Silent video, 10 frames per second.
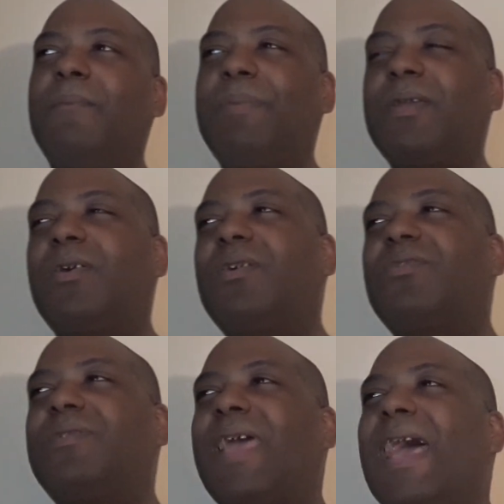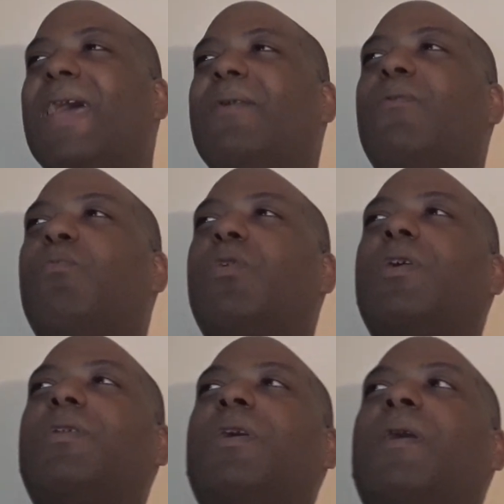Because that
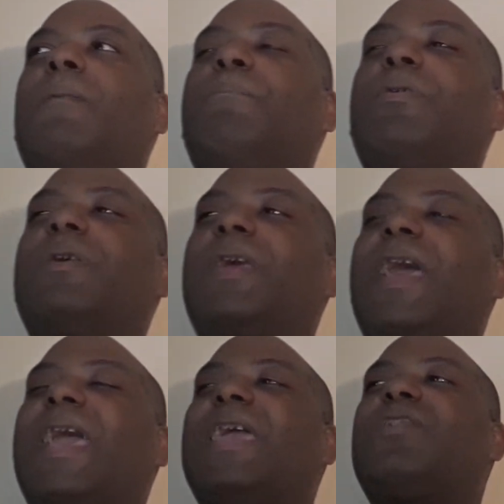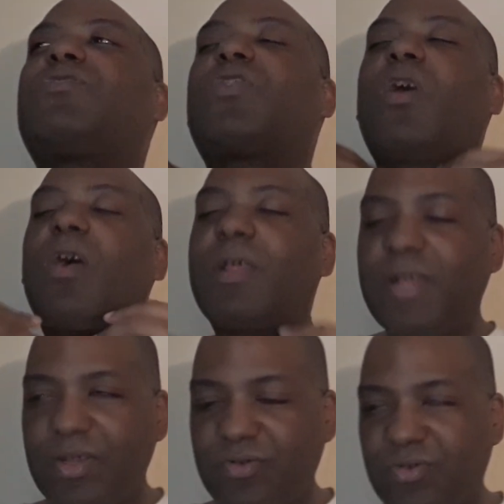would put a
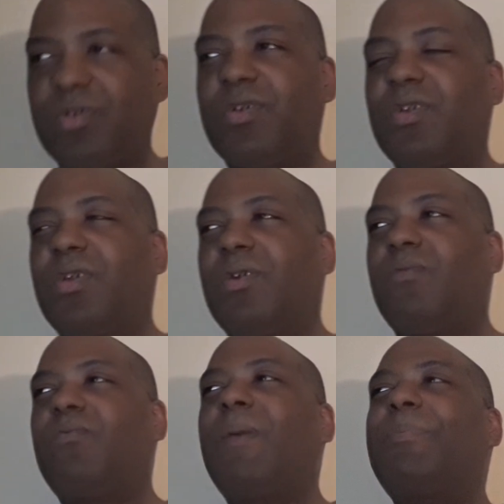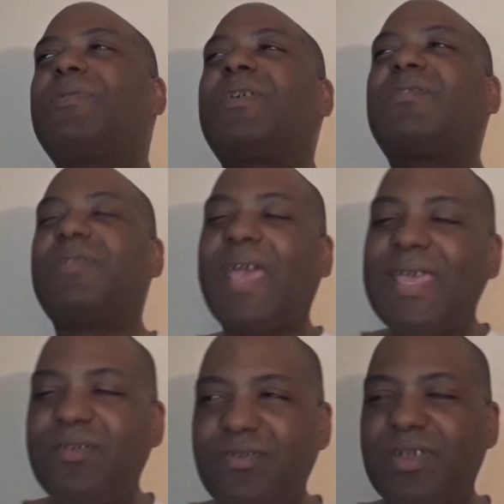tarnished
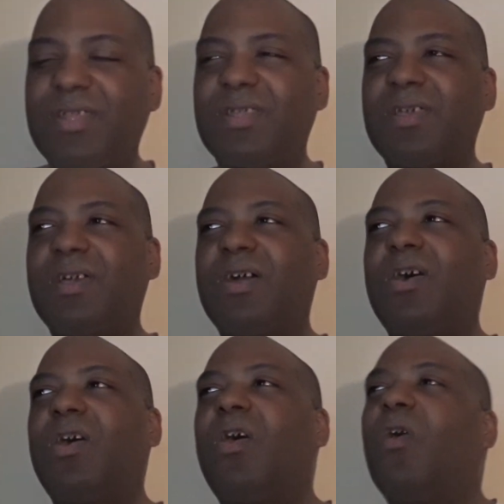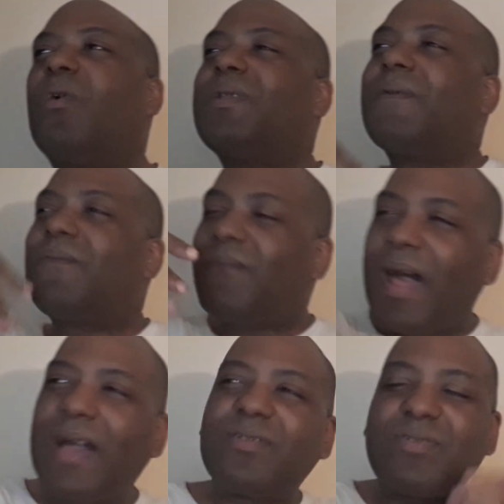representation on the
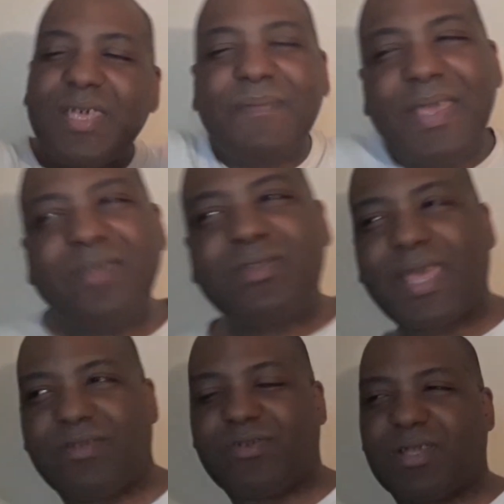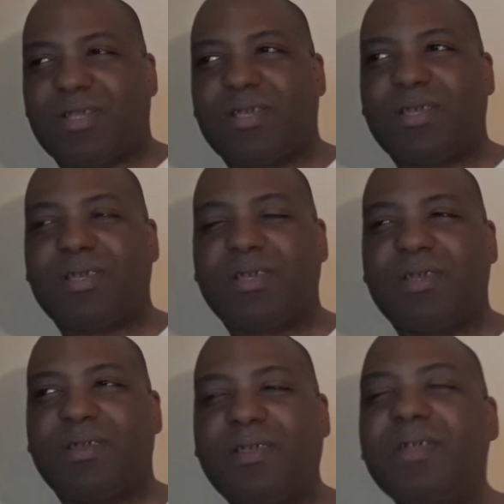Fox TV station.
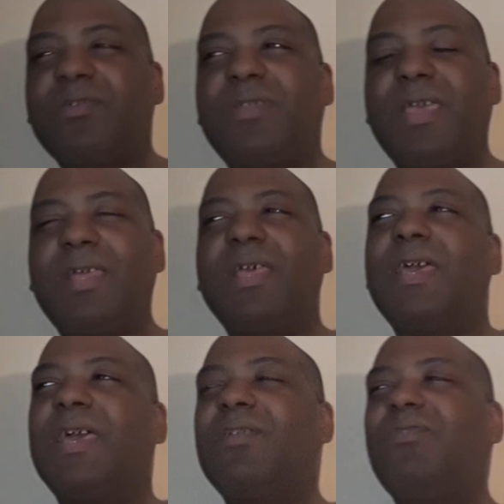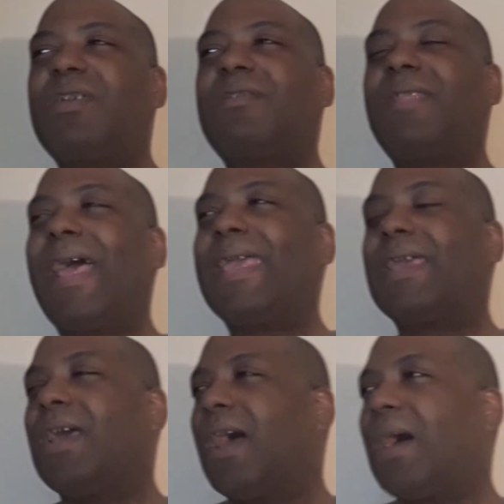You understand? It's just like,
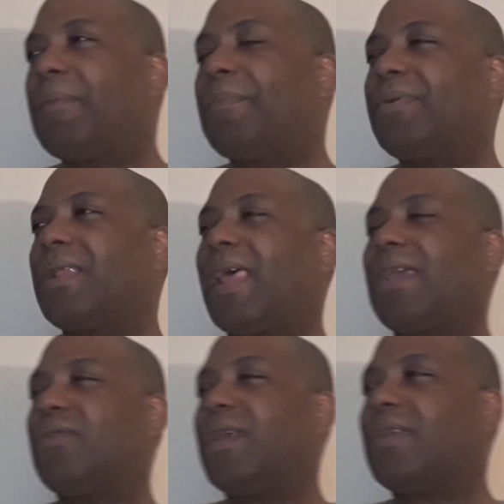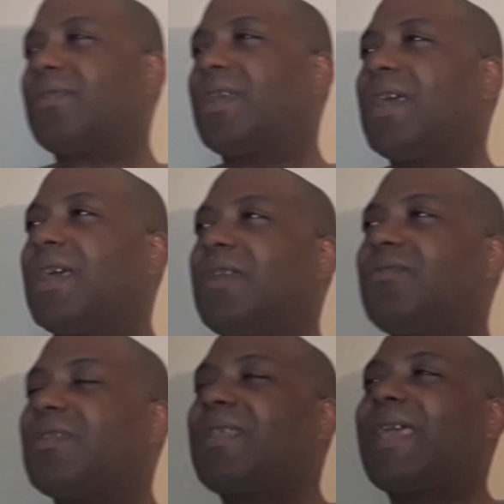I'm going to put it like this. It's
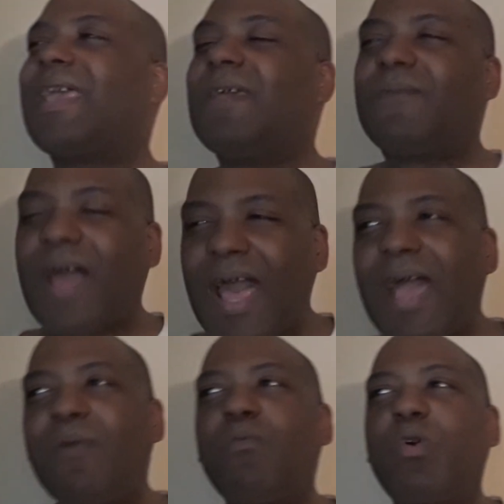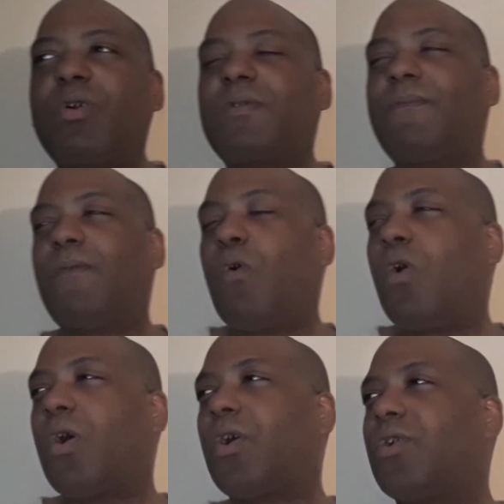just like if I worked
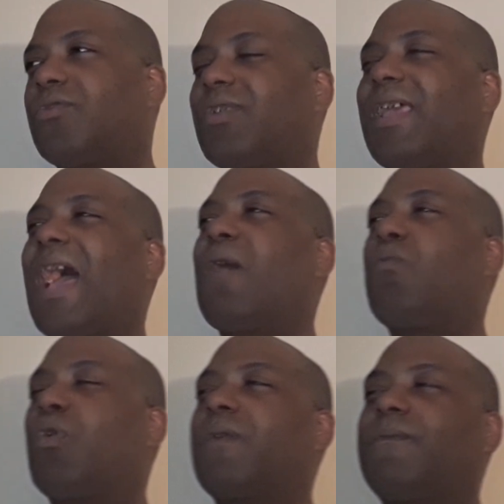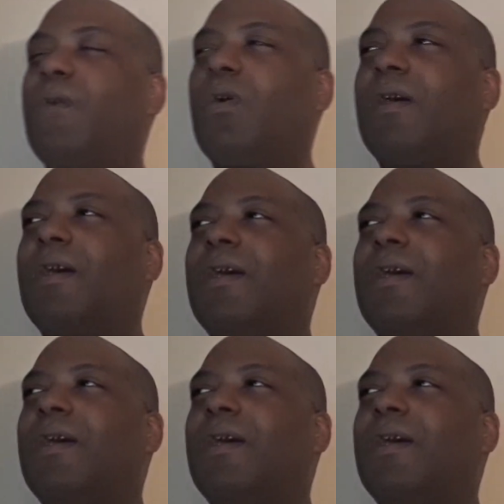for, say I worked for